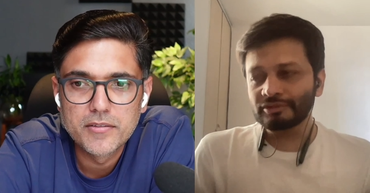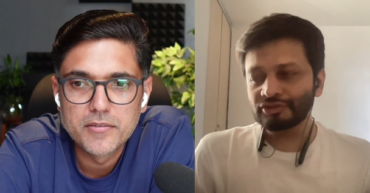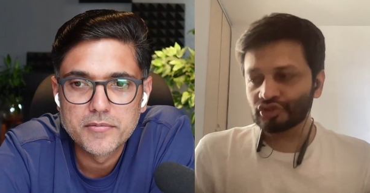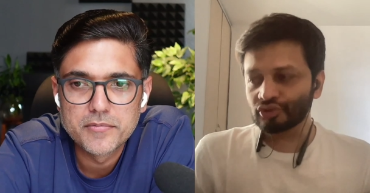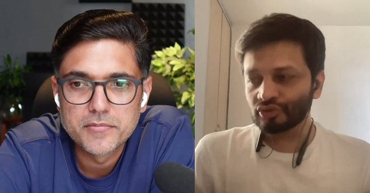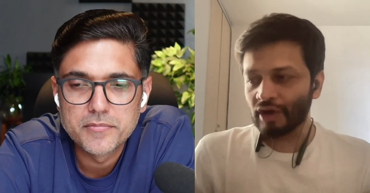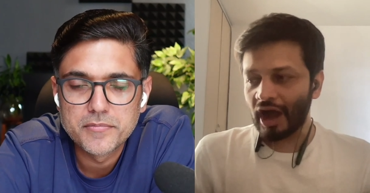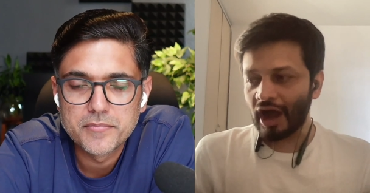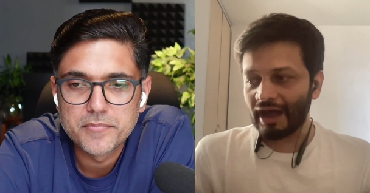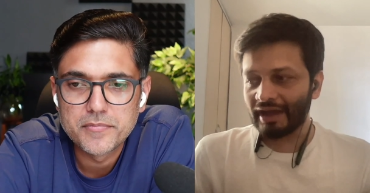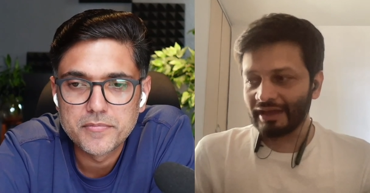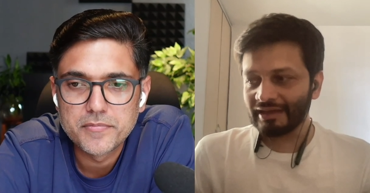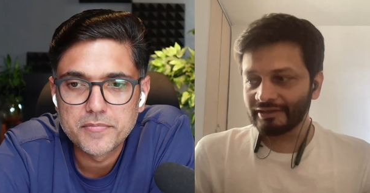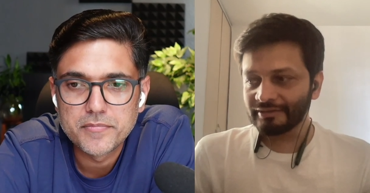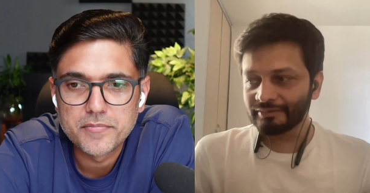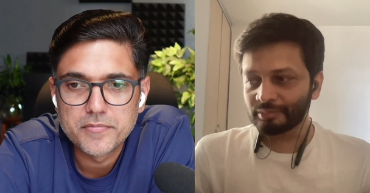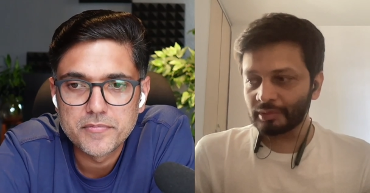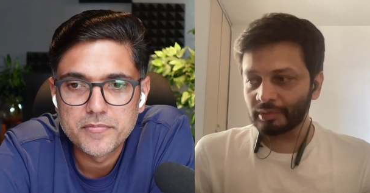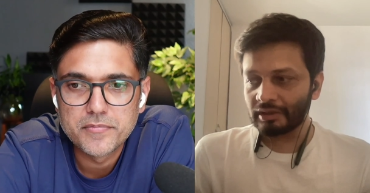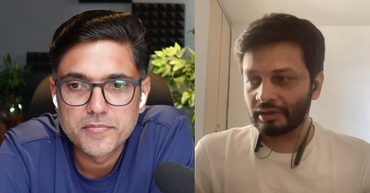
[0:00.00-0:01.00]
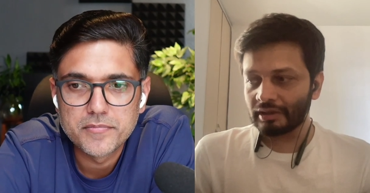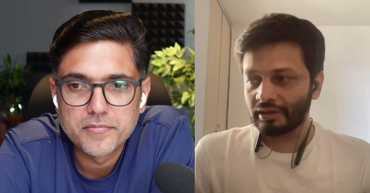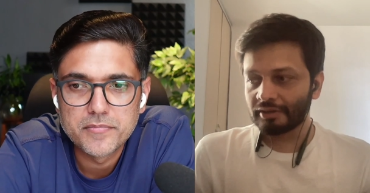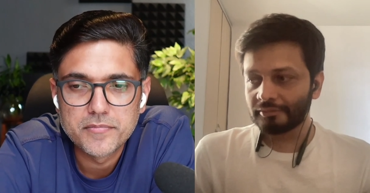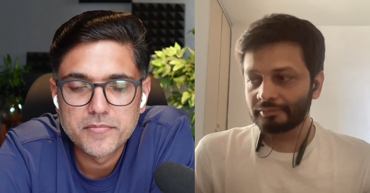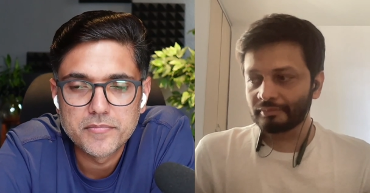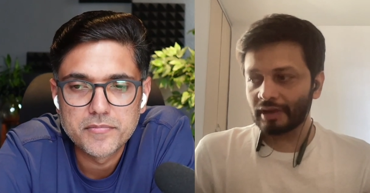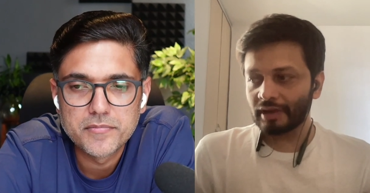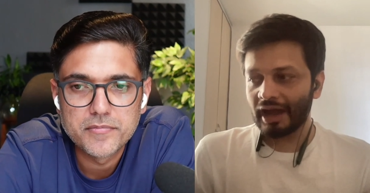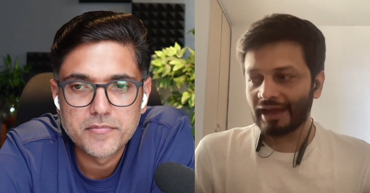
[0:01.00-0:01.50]
Speaker 1: So I um,
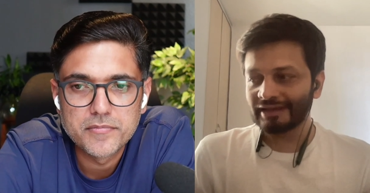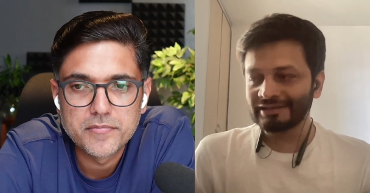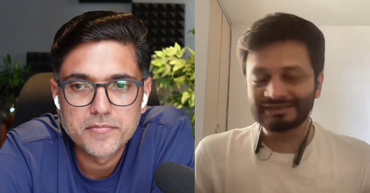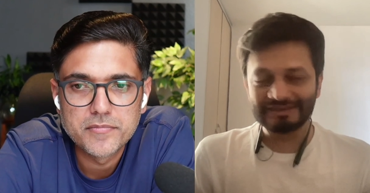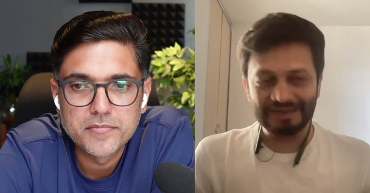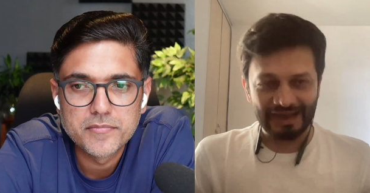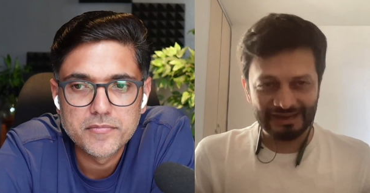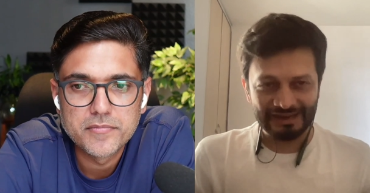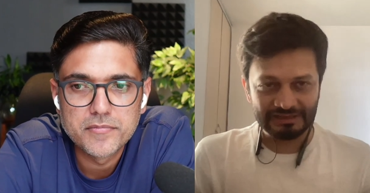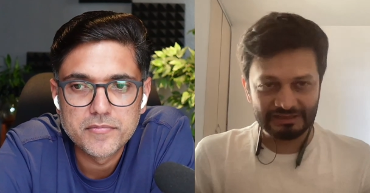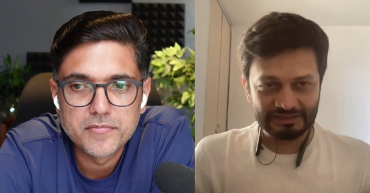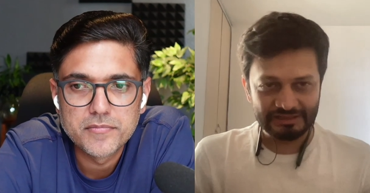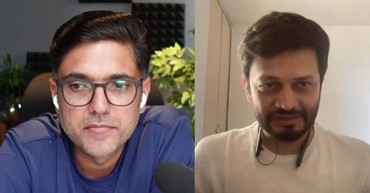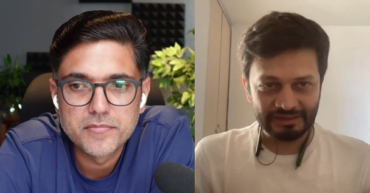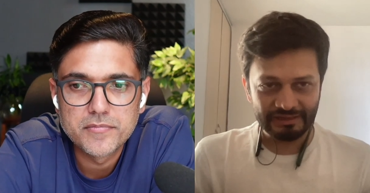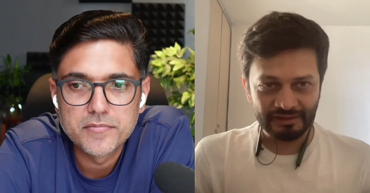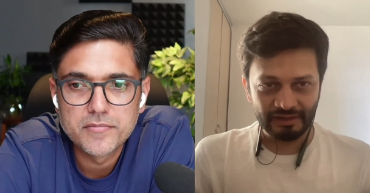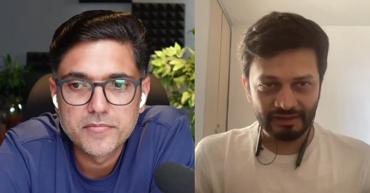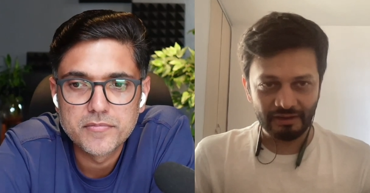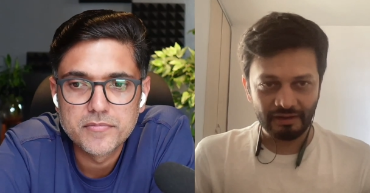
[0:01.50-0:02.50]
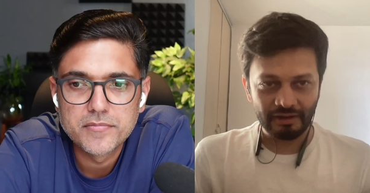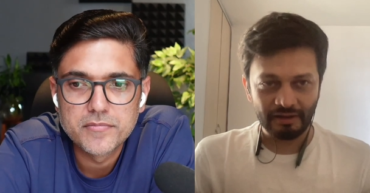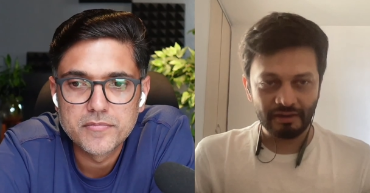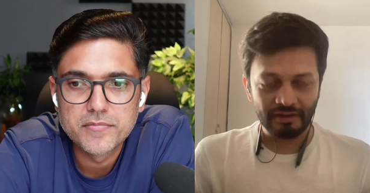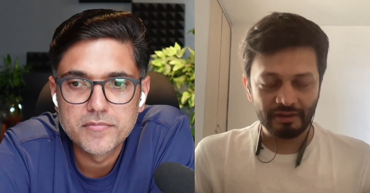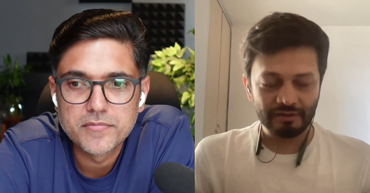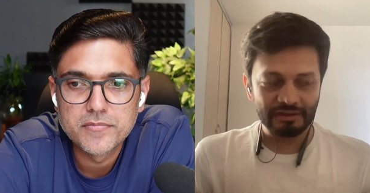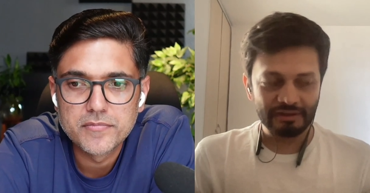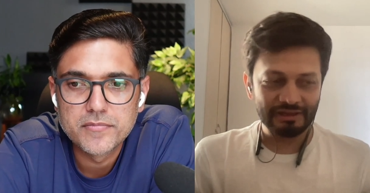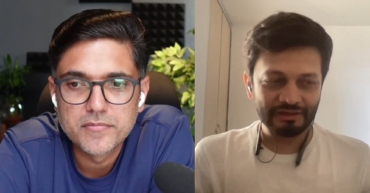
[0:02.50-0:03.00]
I I did uh,
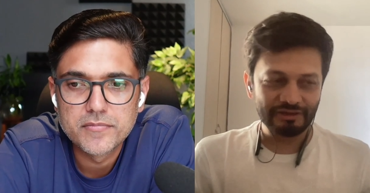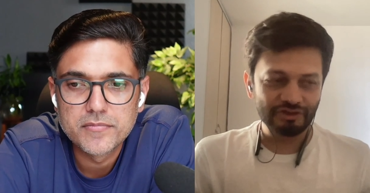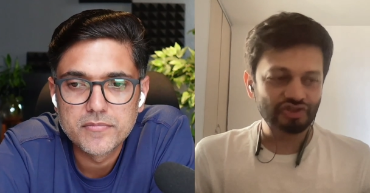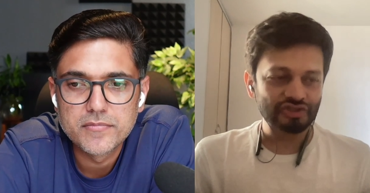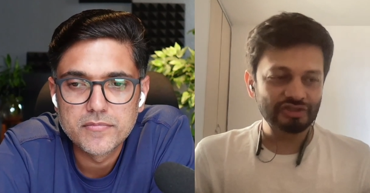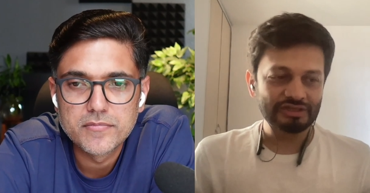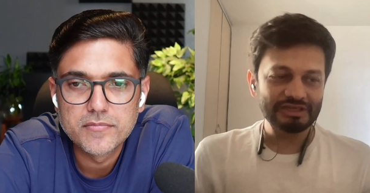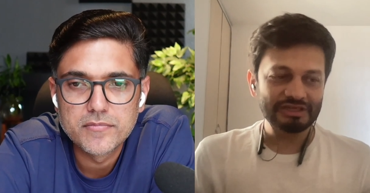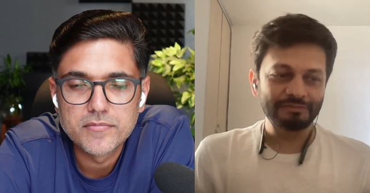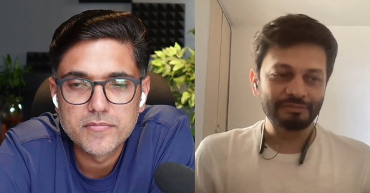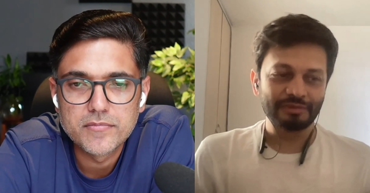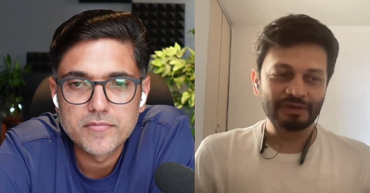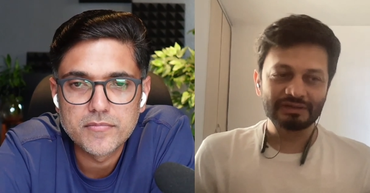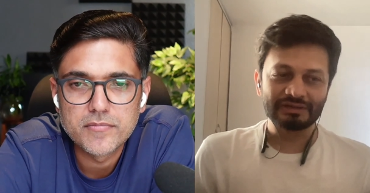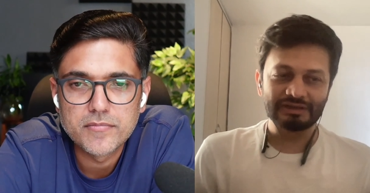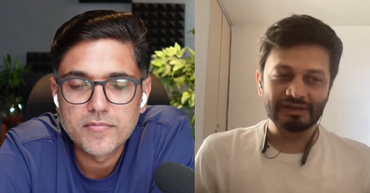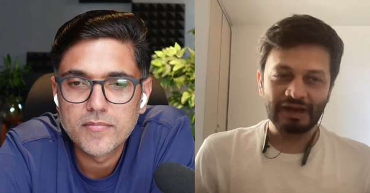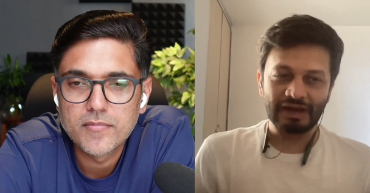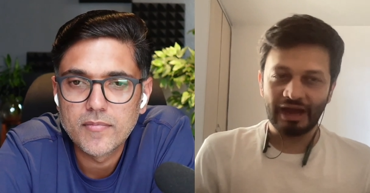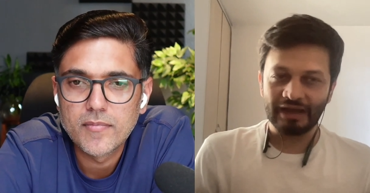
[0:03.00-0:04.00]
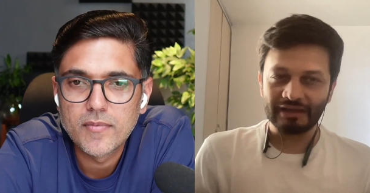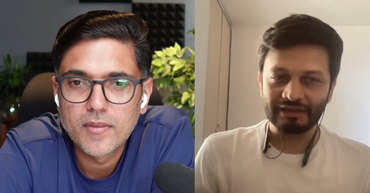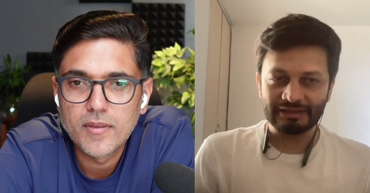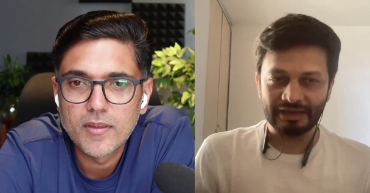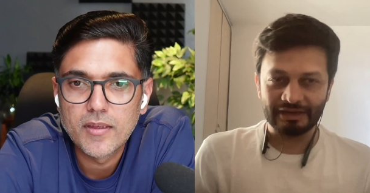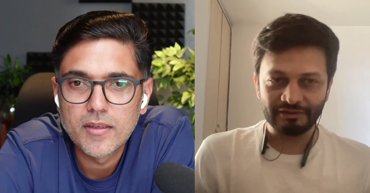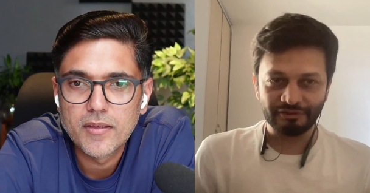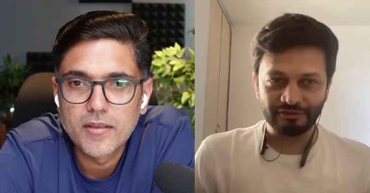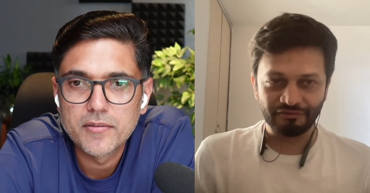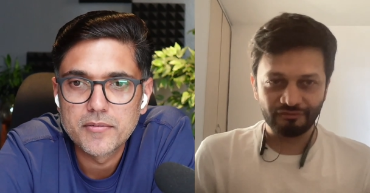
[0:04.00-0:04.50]
initially, but I kind
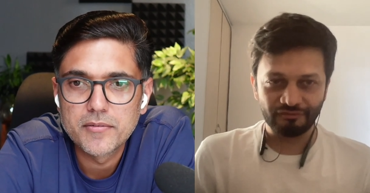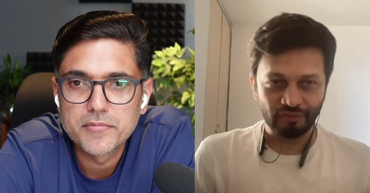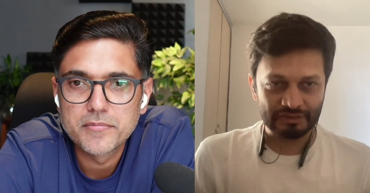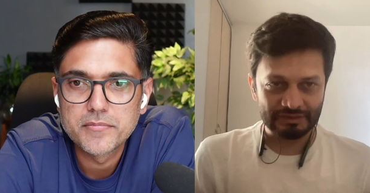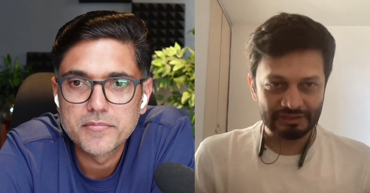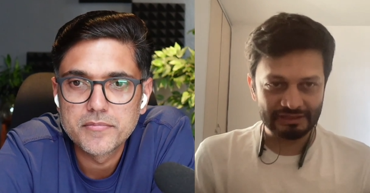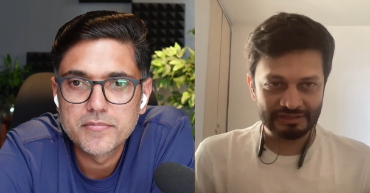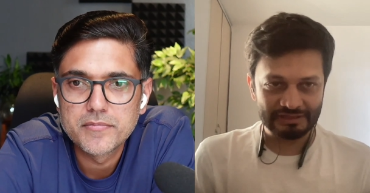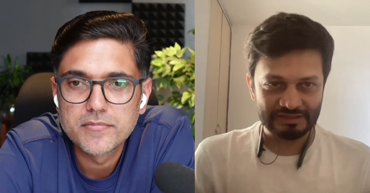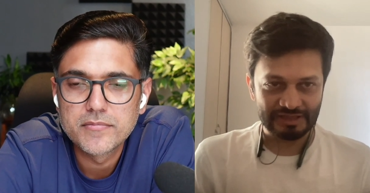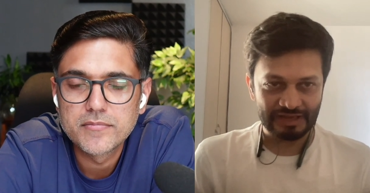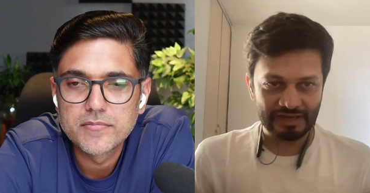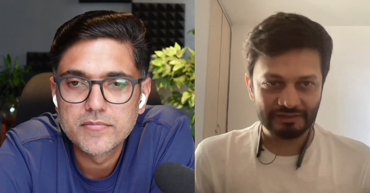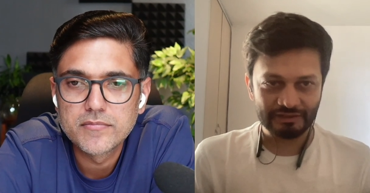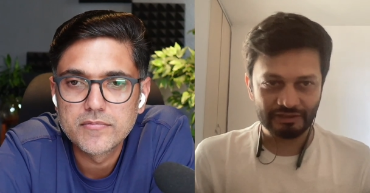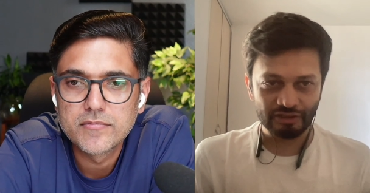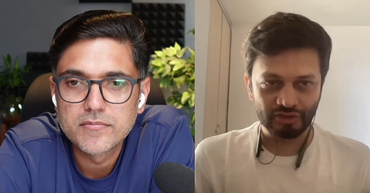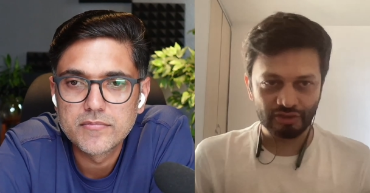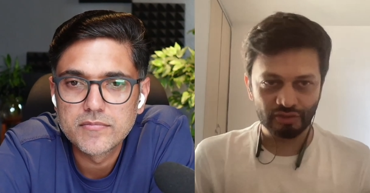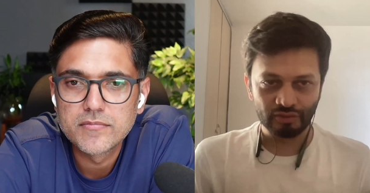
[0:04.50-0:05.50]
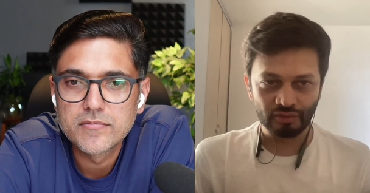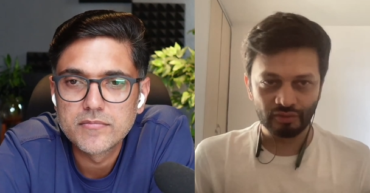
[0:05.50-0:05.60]
of quickly decided to